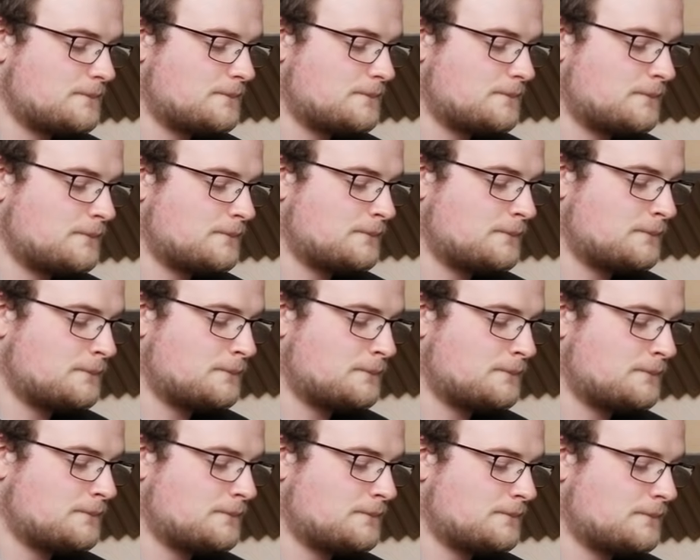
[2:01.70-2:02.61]

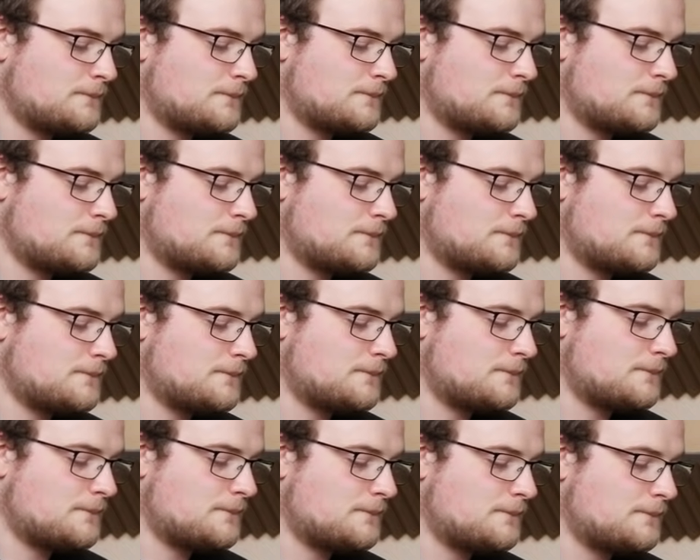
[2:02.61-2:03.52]

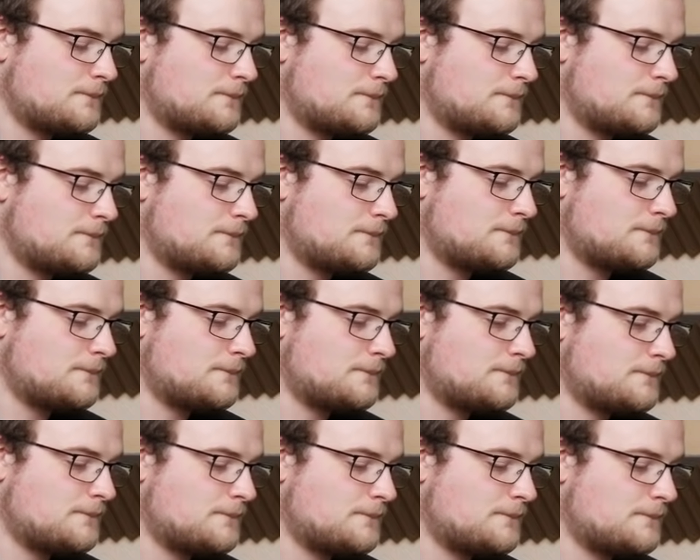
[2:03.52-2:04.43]

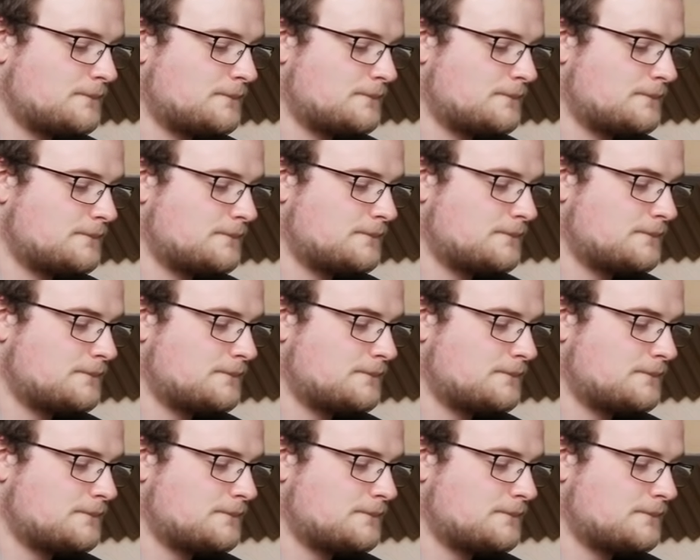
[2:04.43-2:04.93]
The person shown says nothing.